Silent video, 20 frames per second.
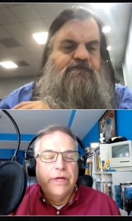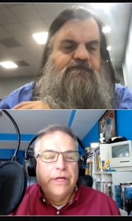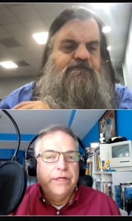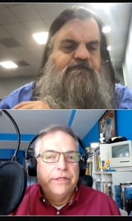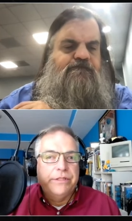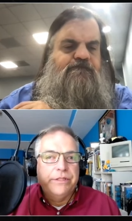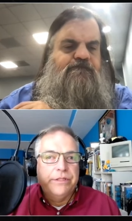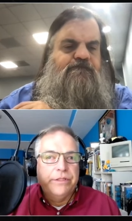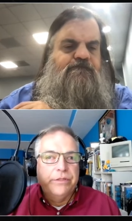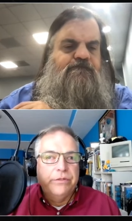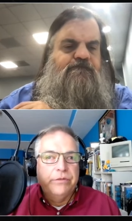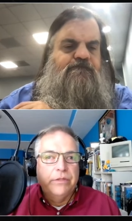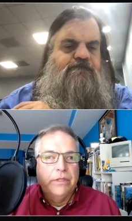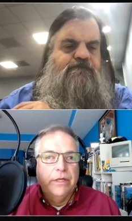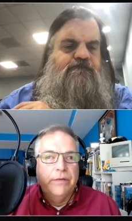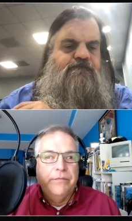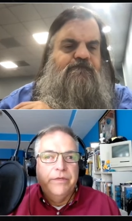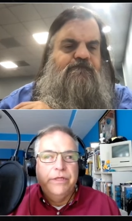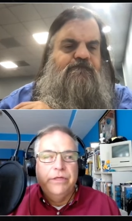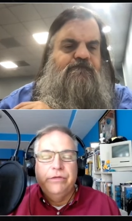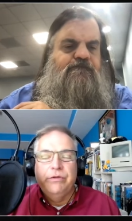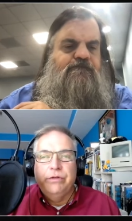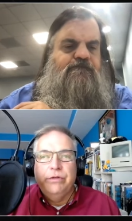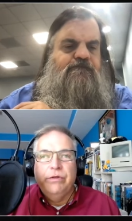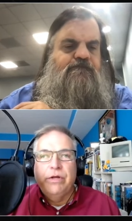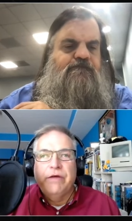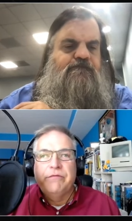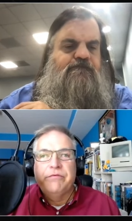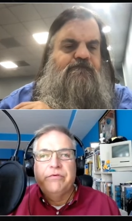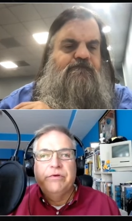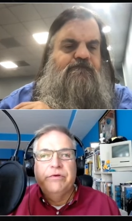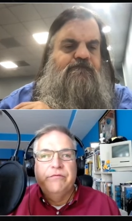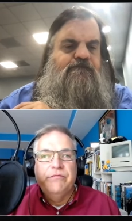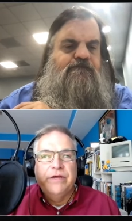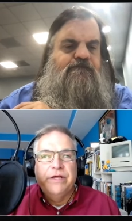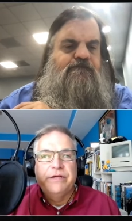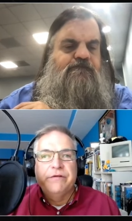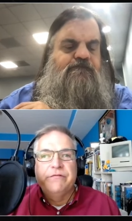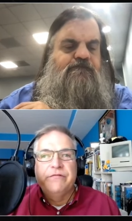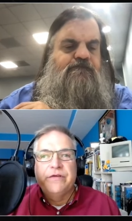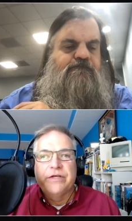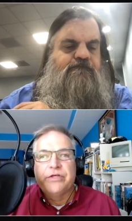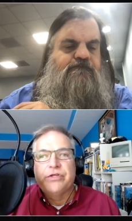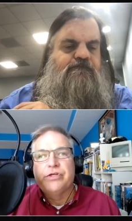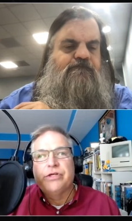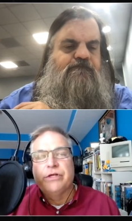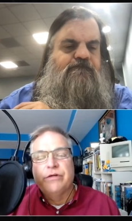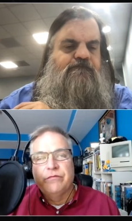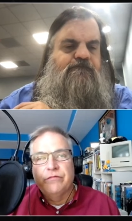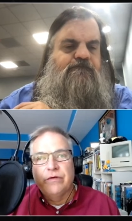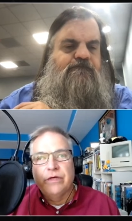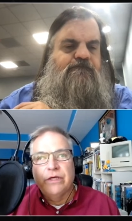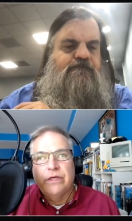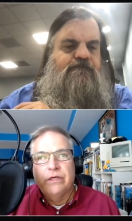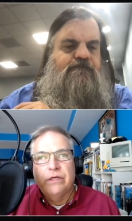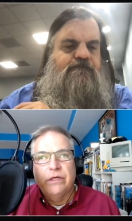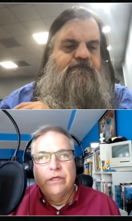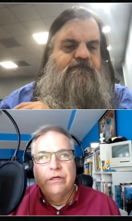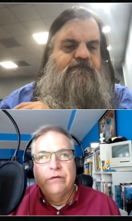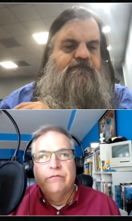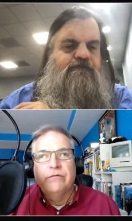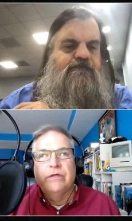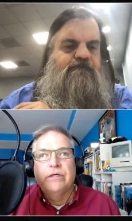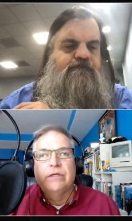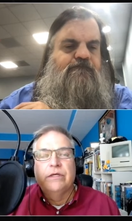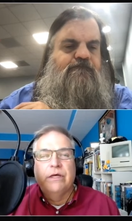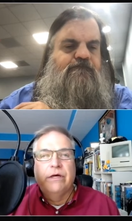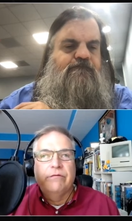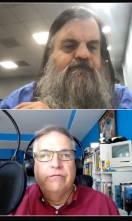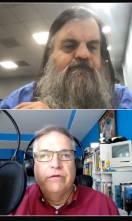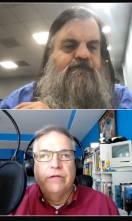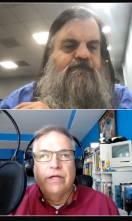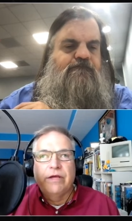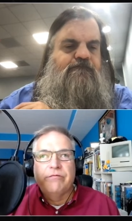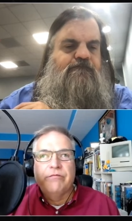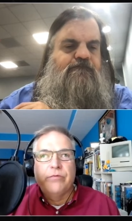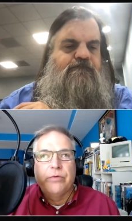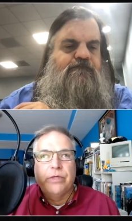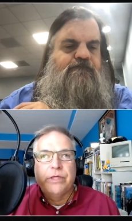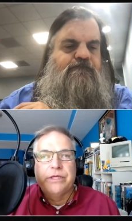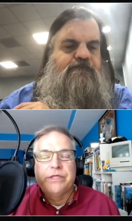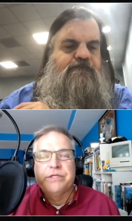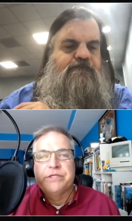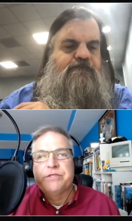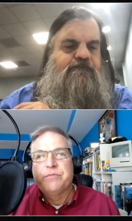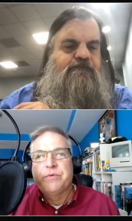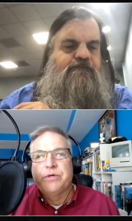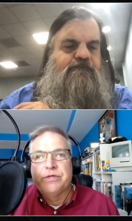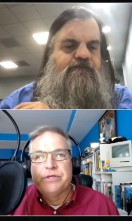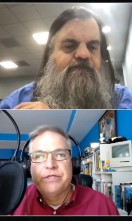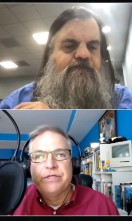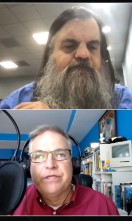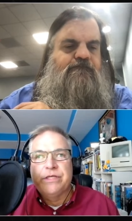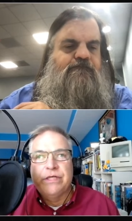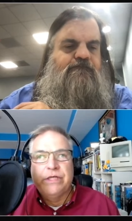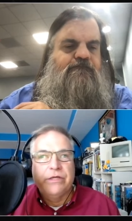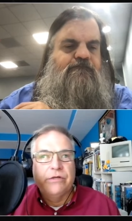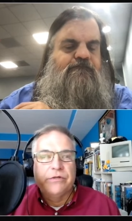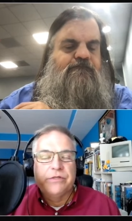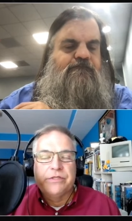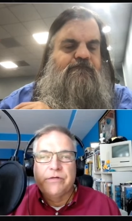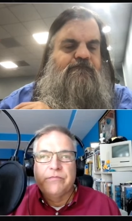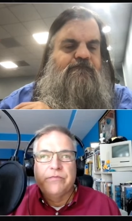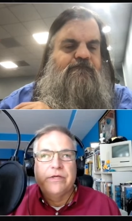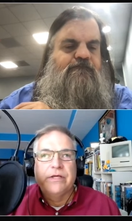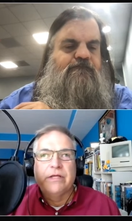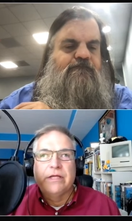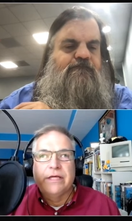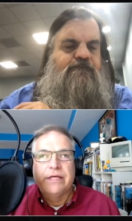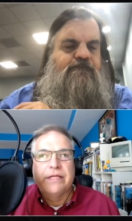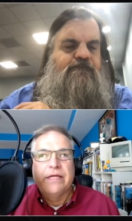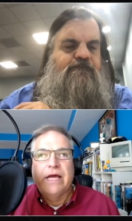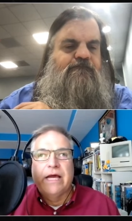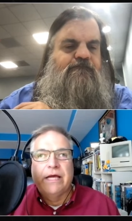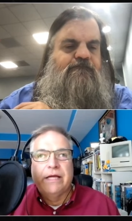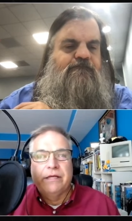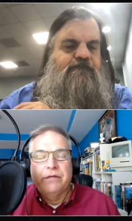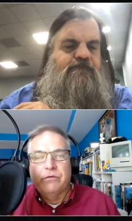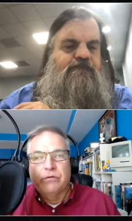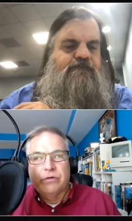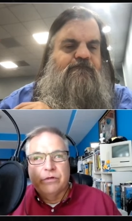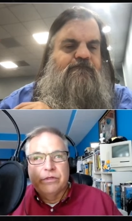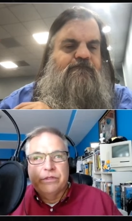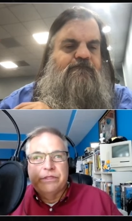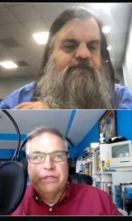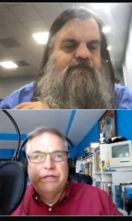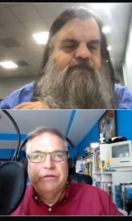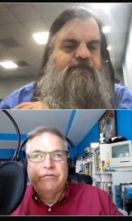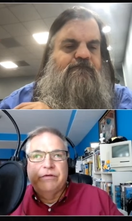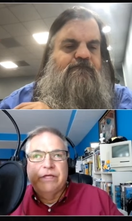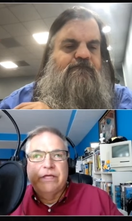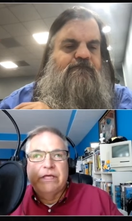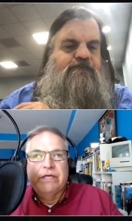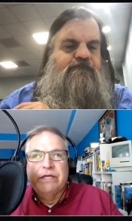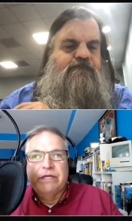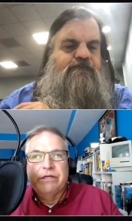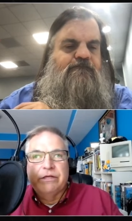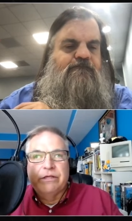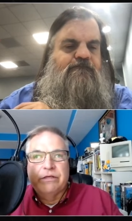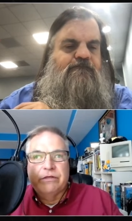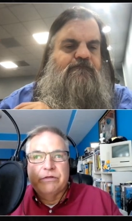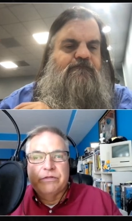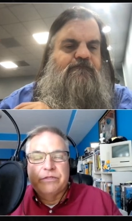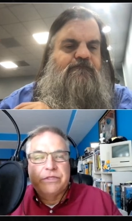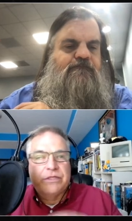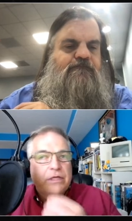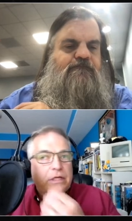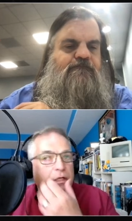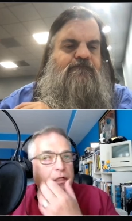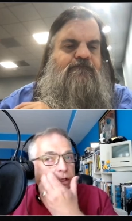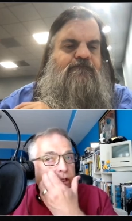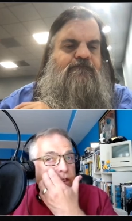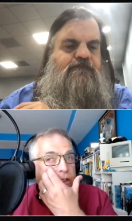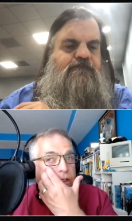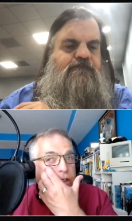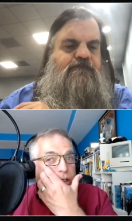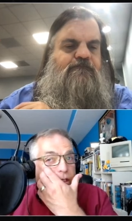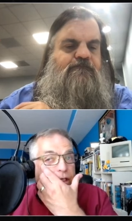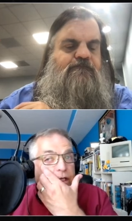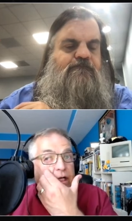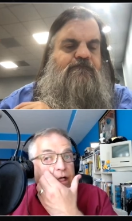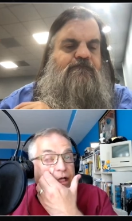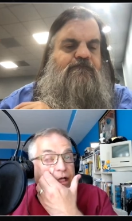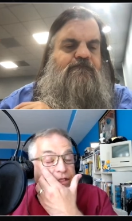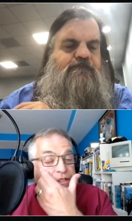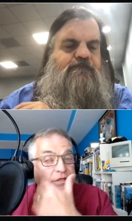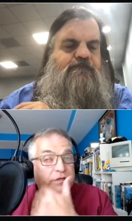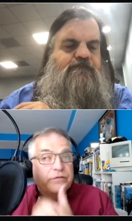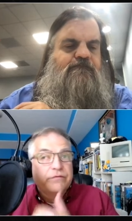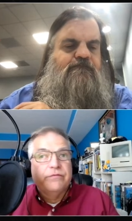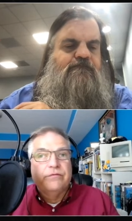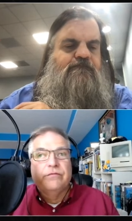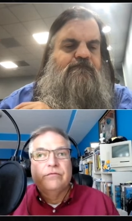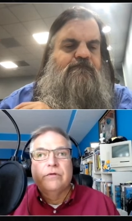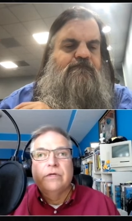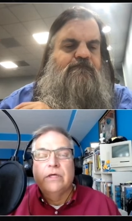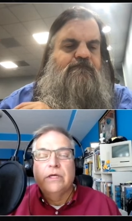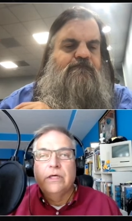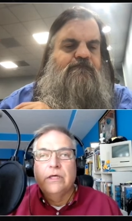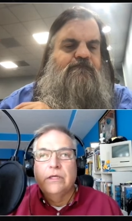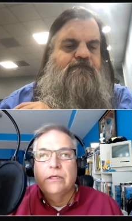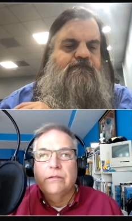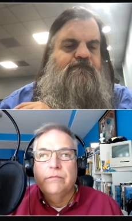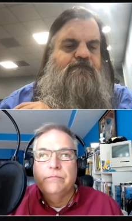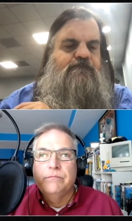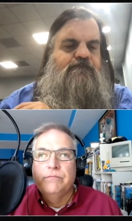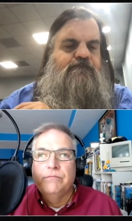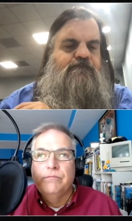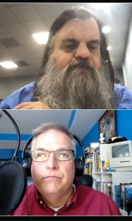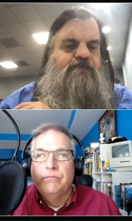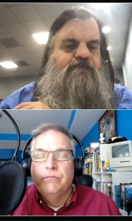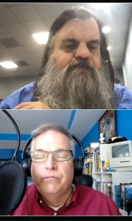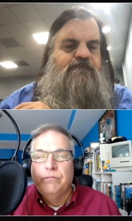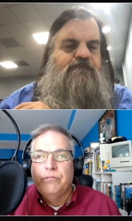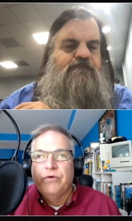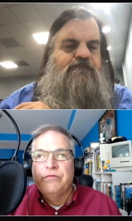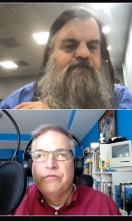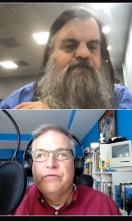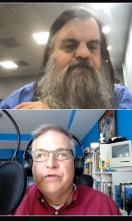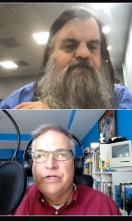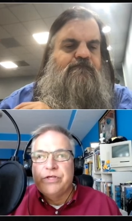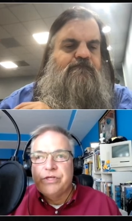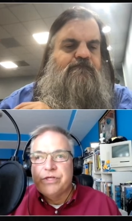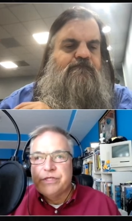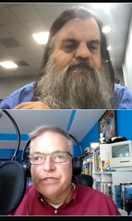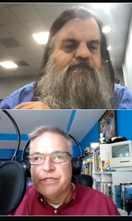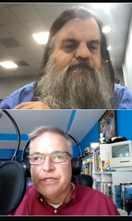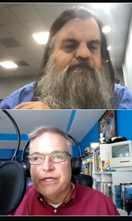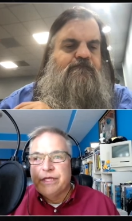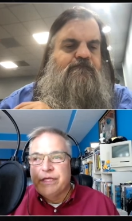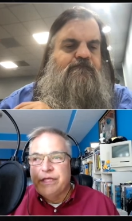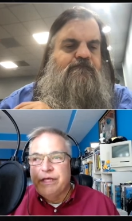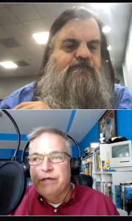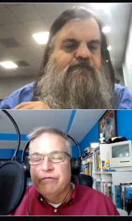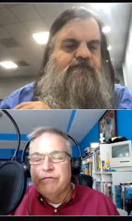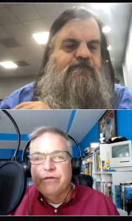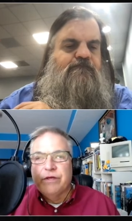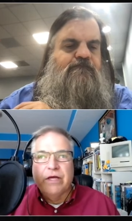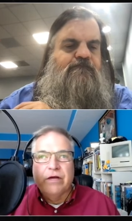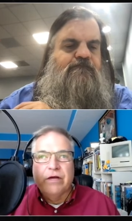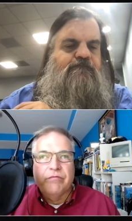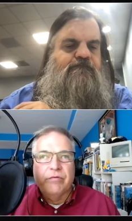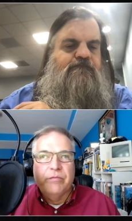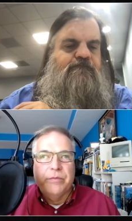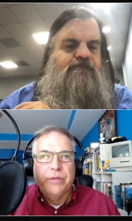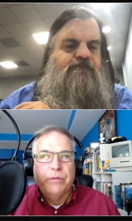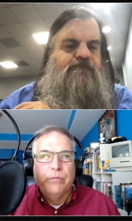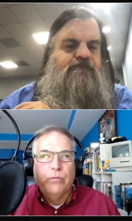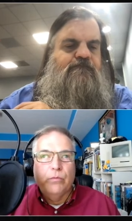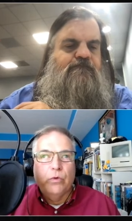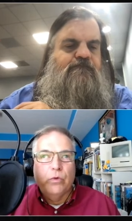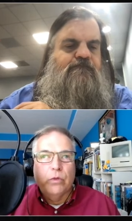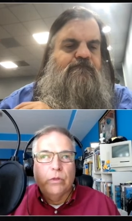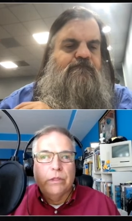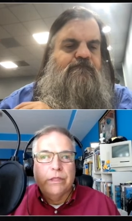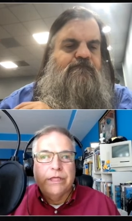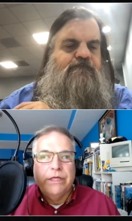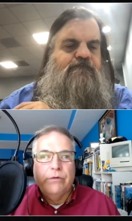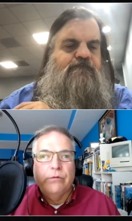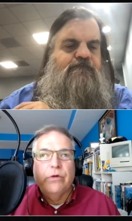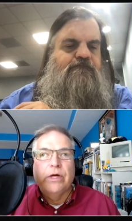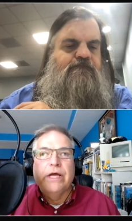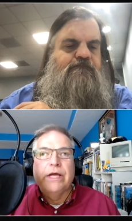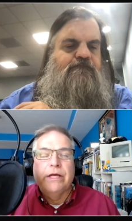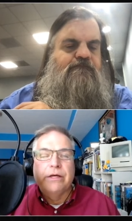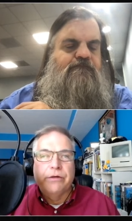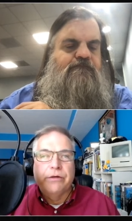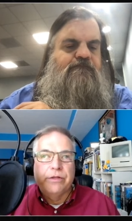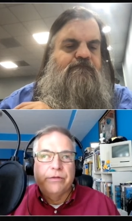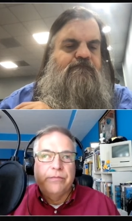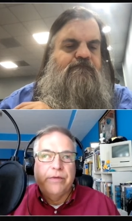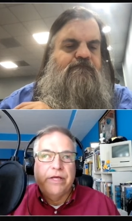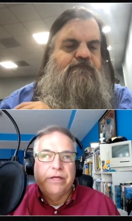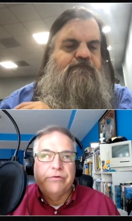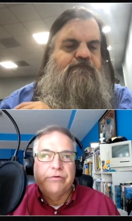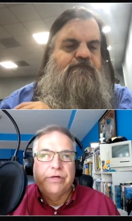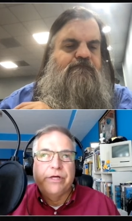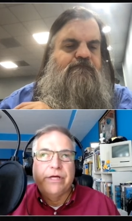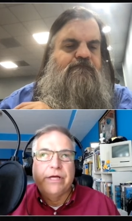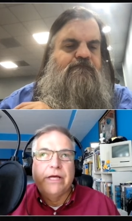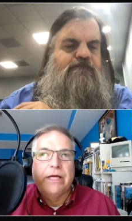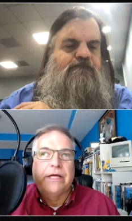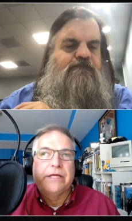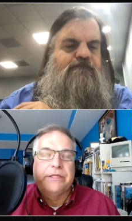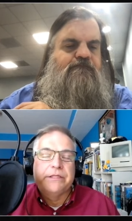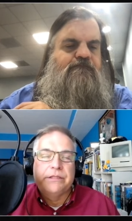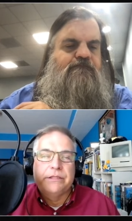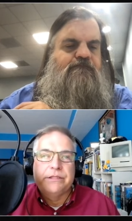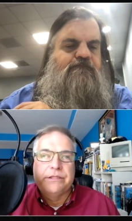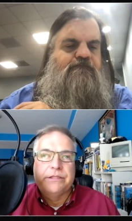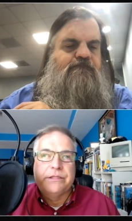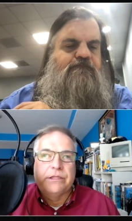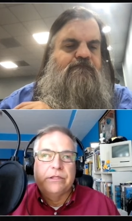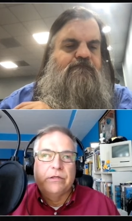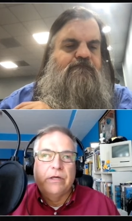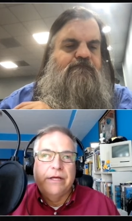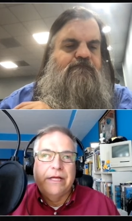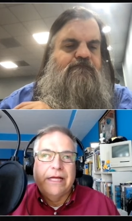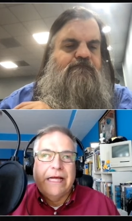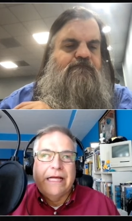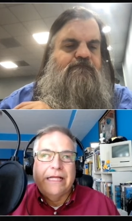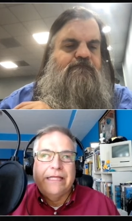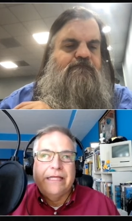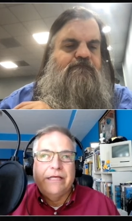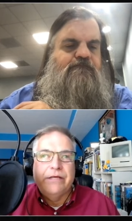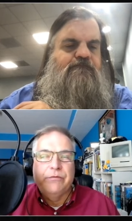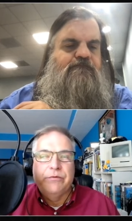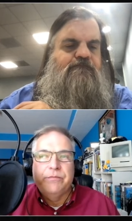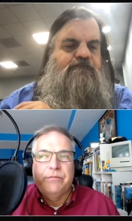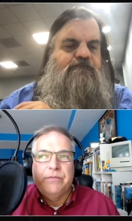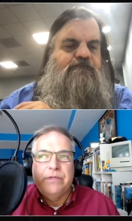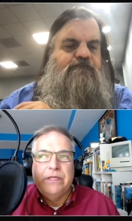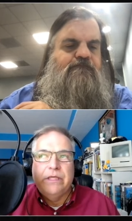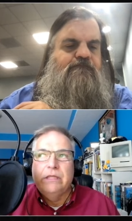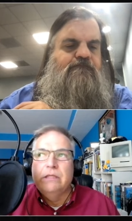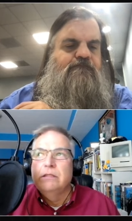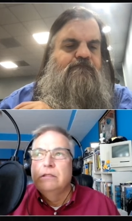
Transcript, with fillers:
Speaker 1: to. I mean, you'd have to invent a fiction of a of a of a left wing conspiracy or something like that in order to even get into those kinds of um, provisions that give the government more leeway under the Patriot Act. So I, I, think it would be